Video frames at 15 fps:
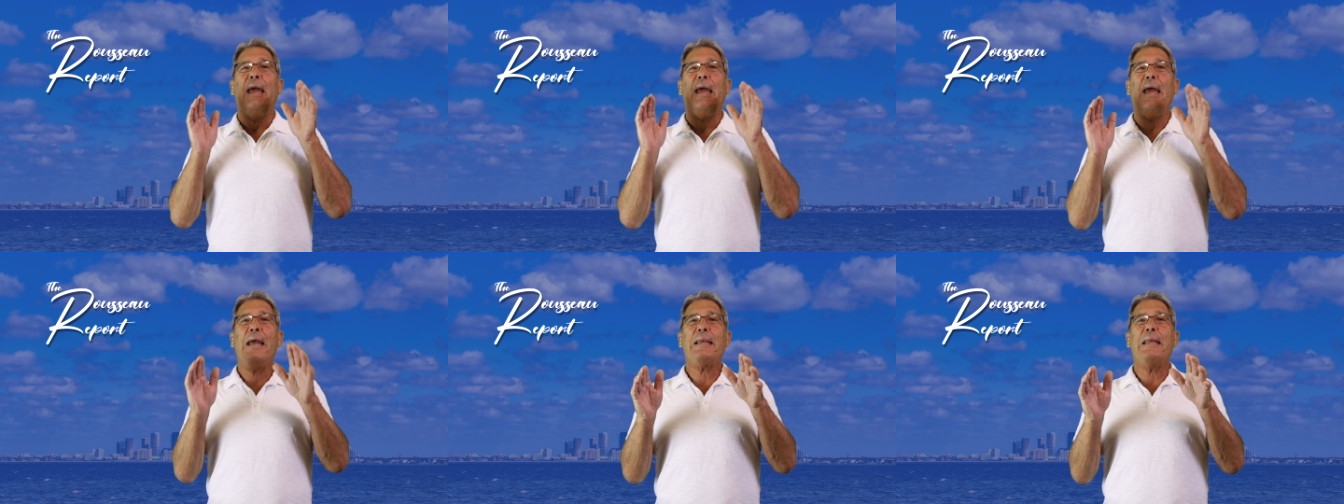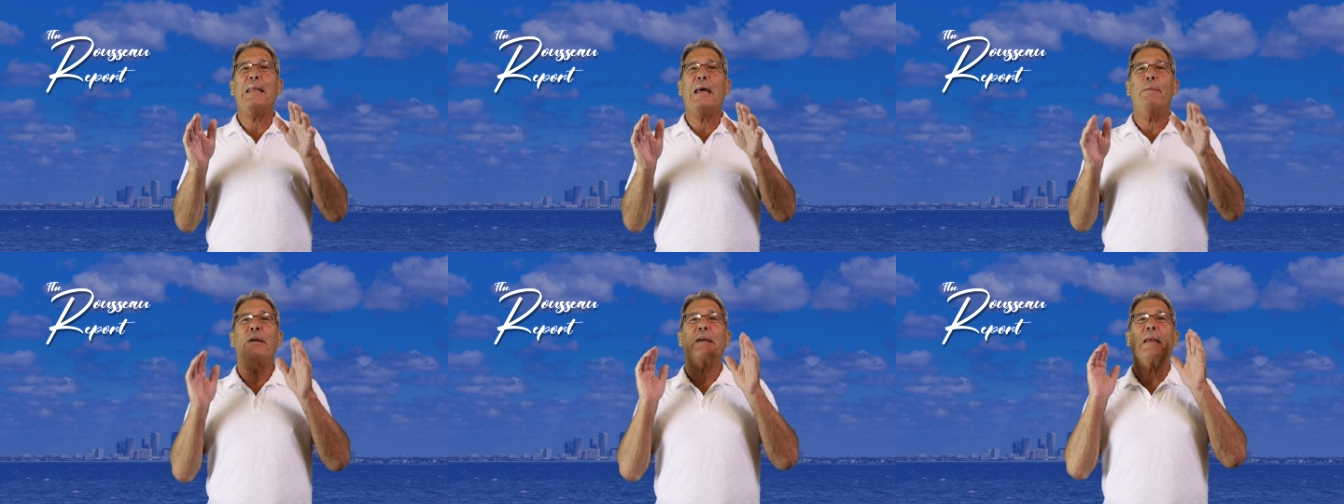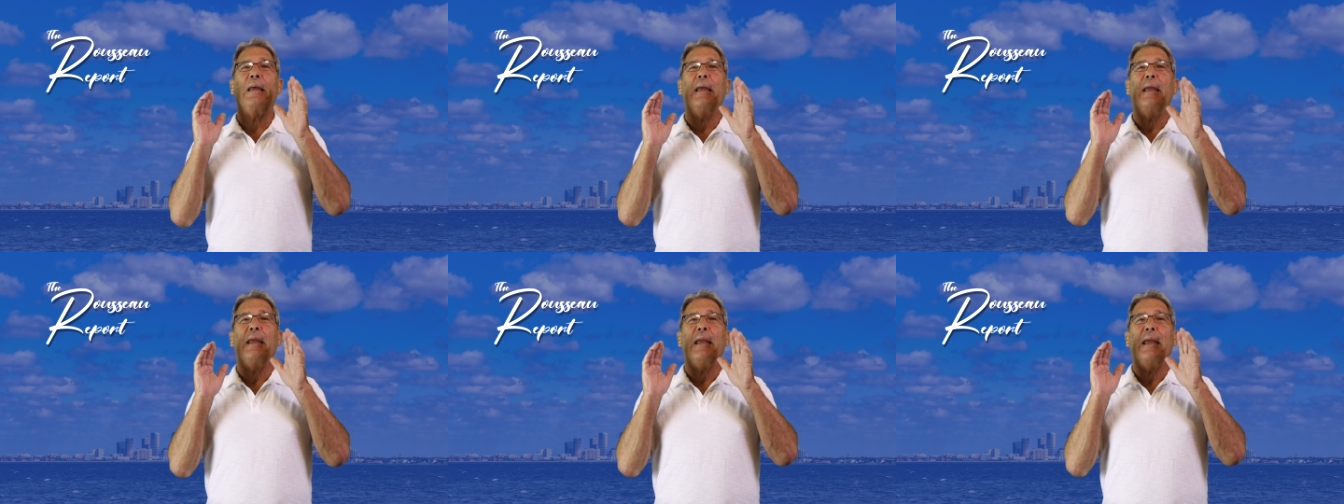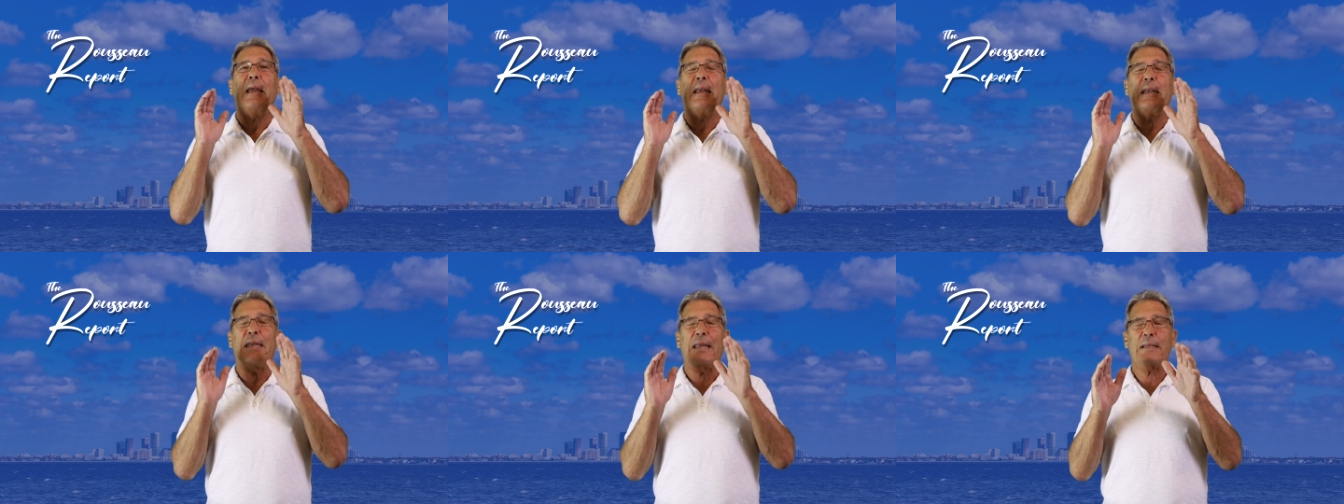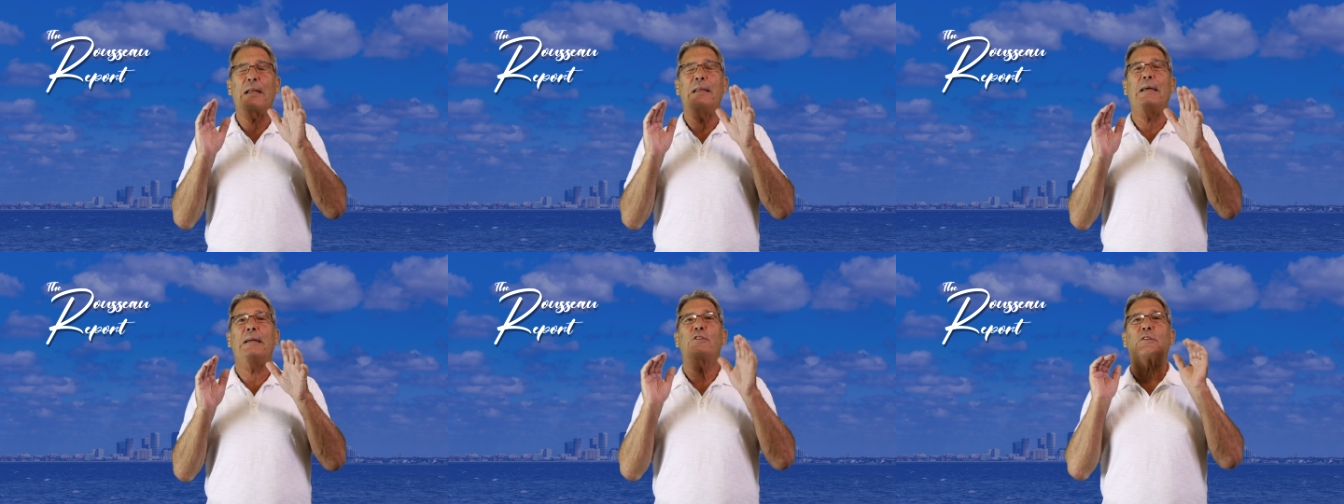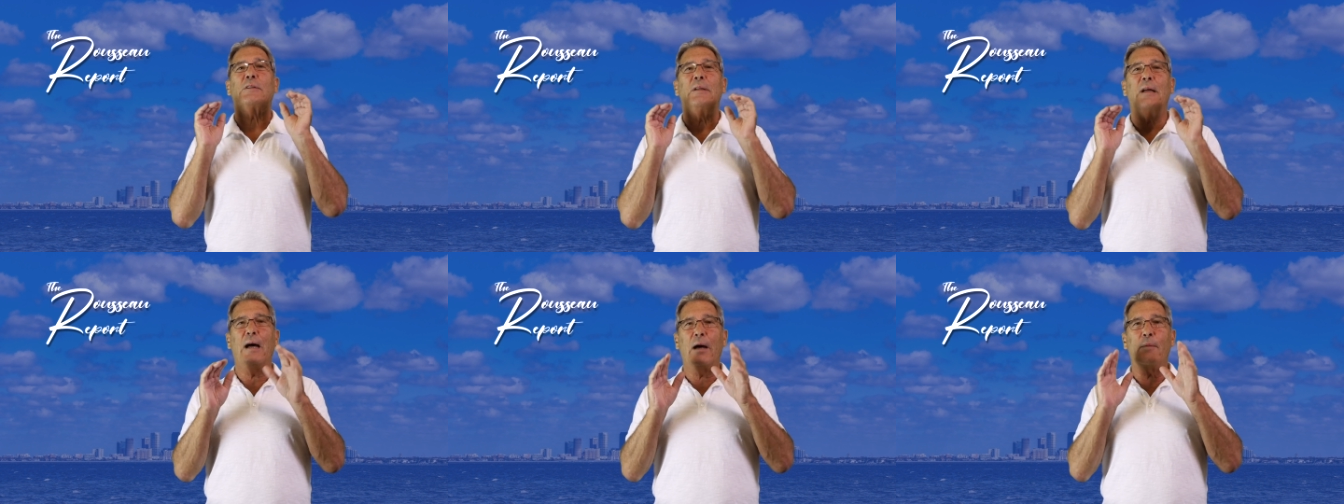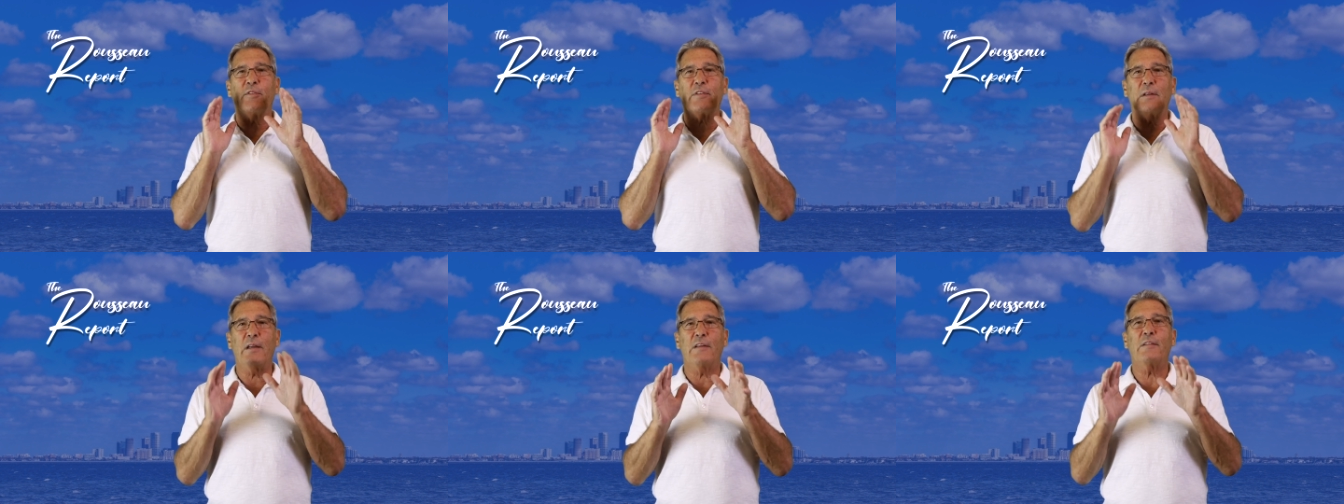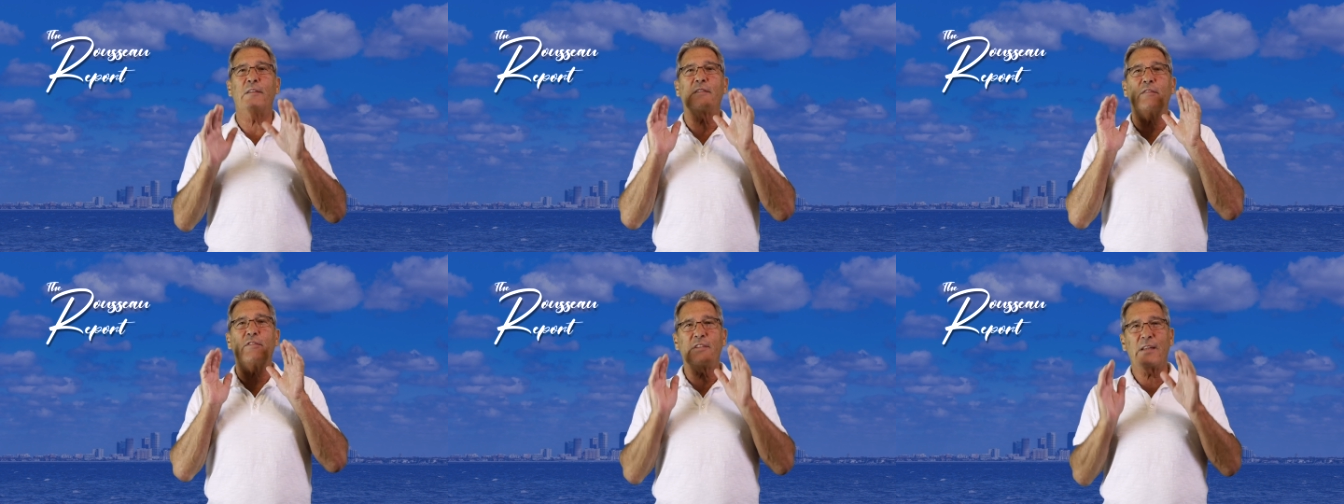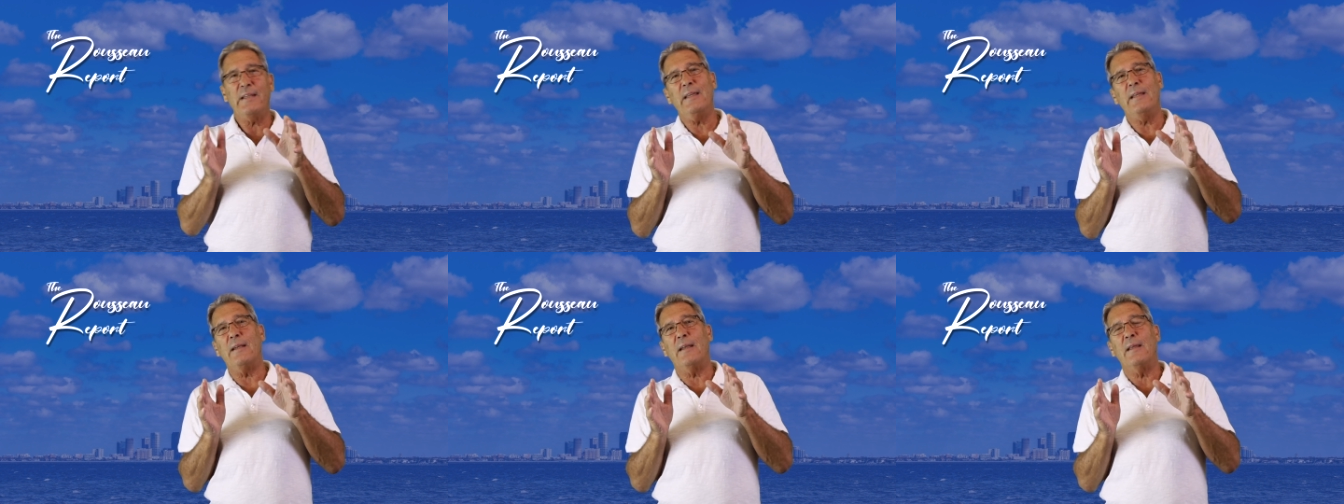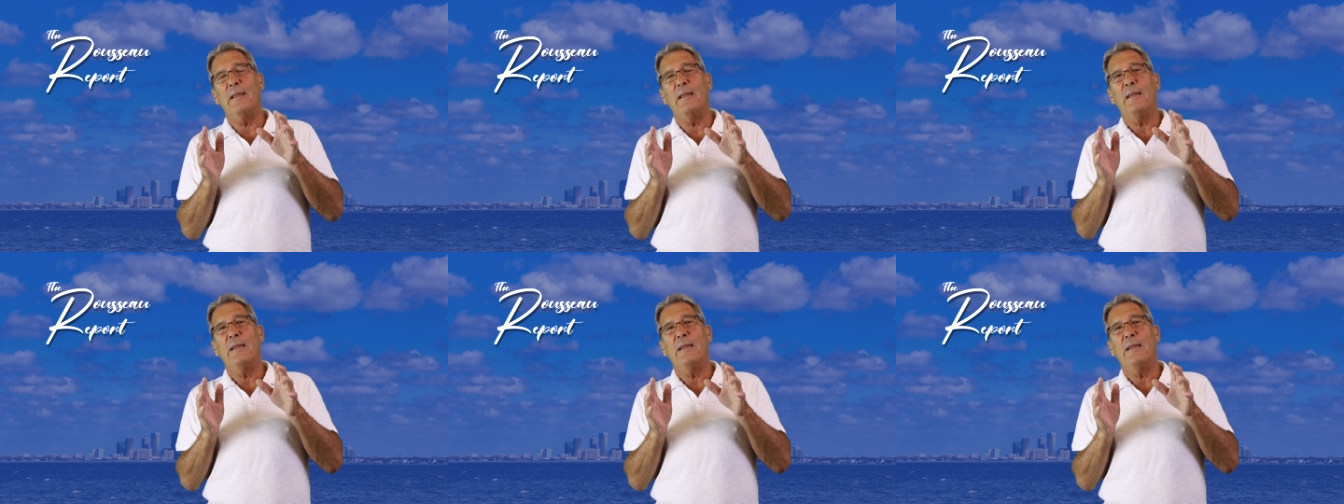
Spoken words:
Economic and technological obsolescence have set in.